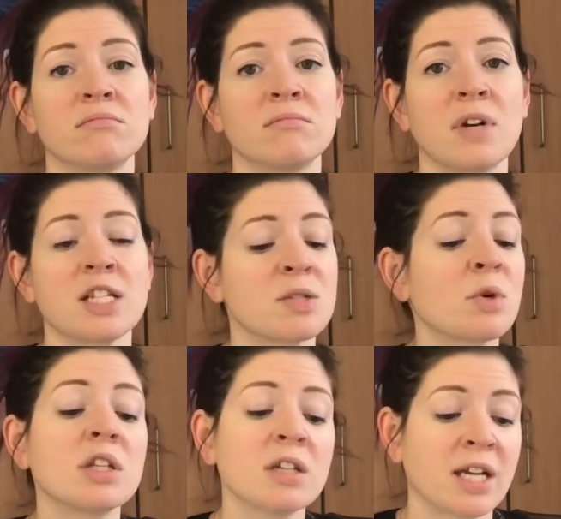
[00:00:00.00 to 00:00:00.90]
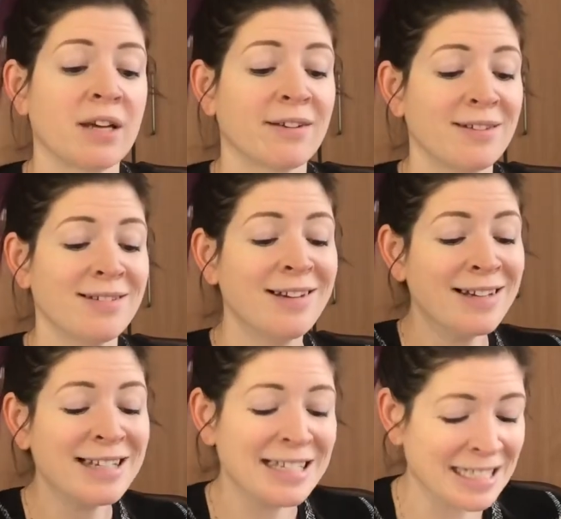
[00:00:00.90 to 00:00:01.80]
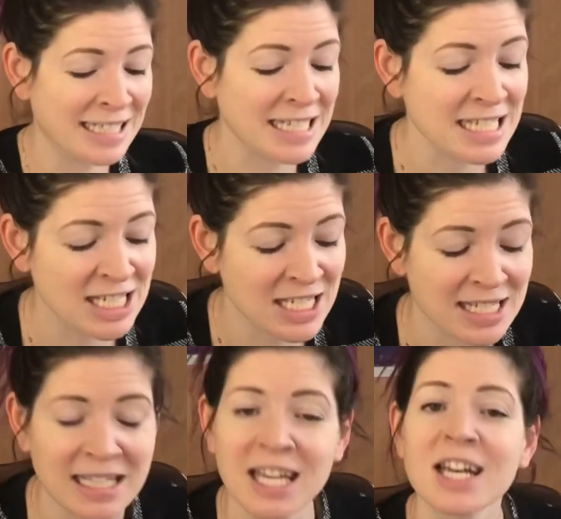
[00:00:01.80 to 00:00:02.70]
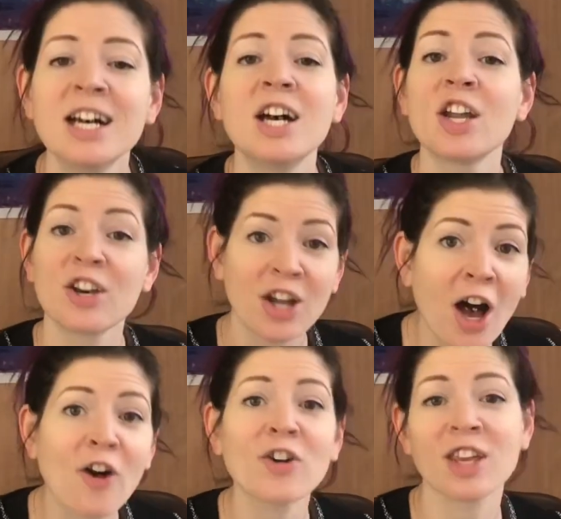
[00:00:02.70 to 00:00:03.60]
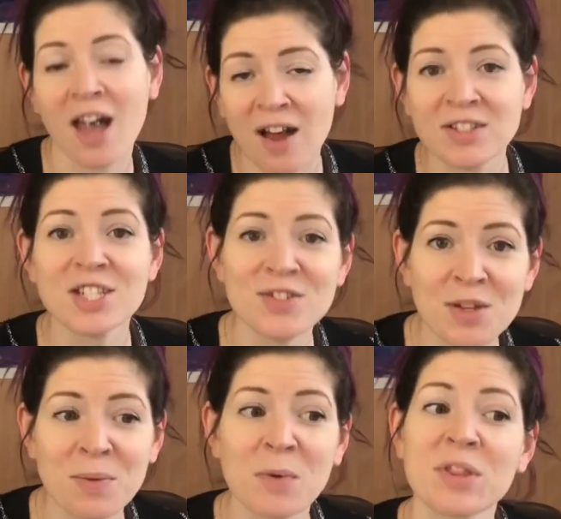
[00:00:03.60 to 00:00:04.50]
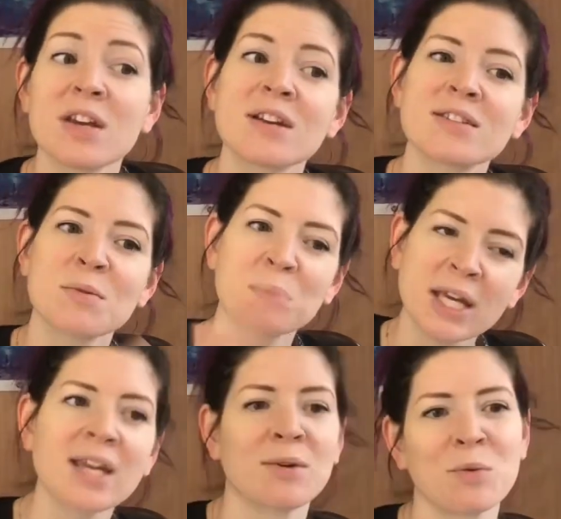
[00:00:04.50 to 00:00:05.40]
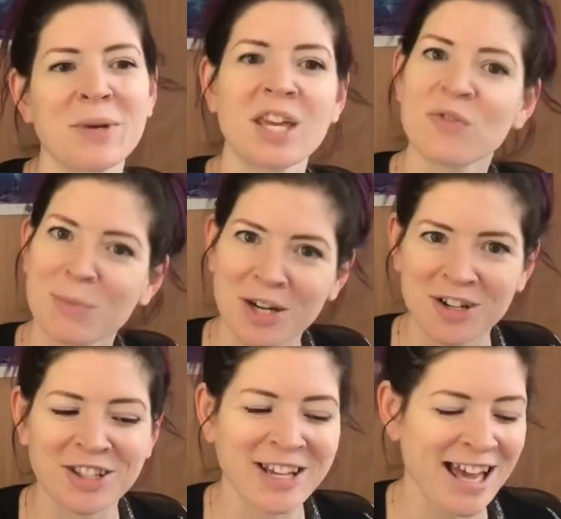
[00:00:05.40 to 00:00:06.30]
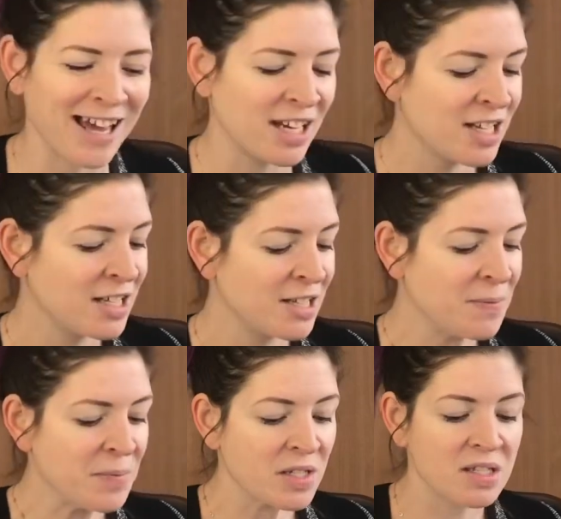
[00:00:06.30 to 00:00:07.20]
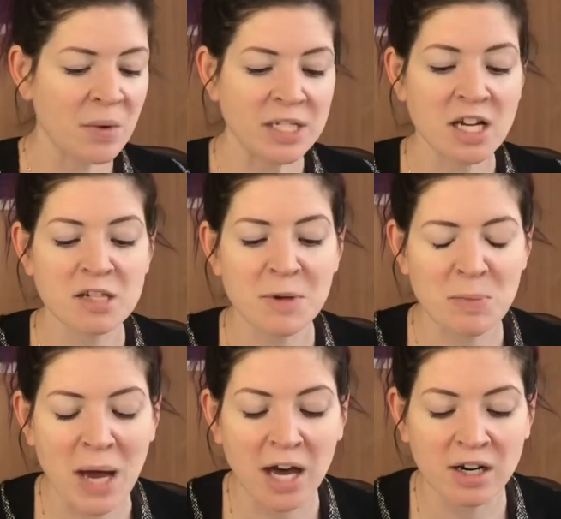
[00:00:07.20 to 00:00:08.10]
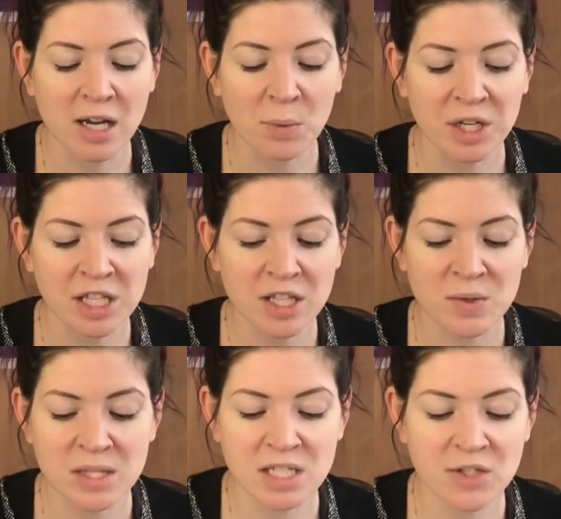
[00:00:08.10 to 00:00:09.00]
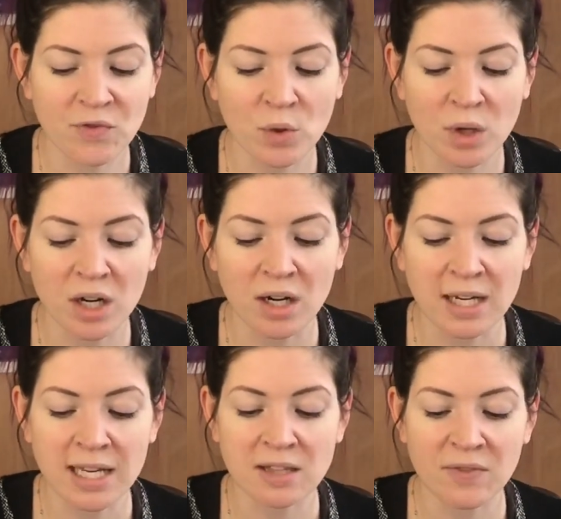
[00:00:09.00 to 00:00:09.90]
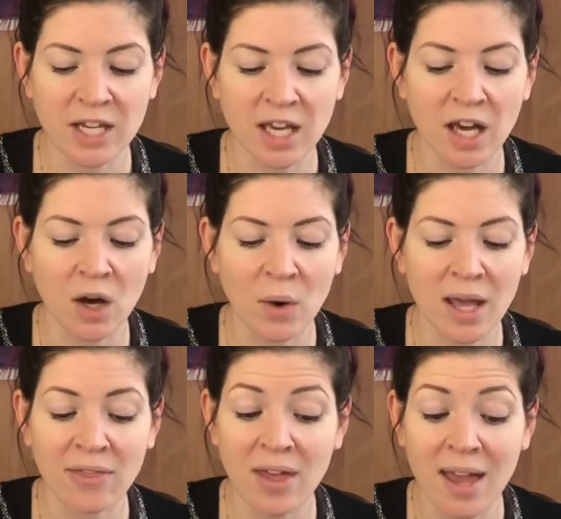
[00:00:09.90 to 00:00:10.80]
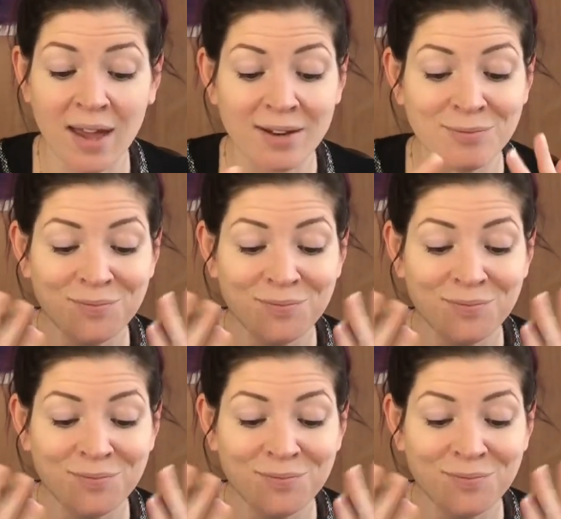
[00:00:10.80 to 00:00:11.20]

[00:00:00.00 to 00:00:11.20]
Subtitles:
I just want to look at it. It's just like, no, you have to do something with it because the blanket will be even better to look at. So I talked about the pattern I wanted to use this for in the video, and then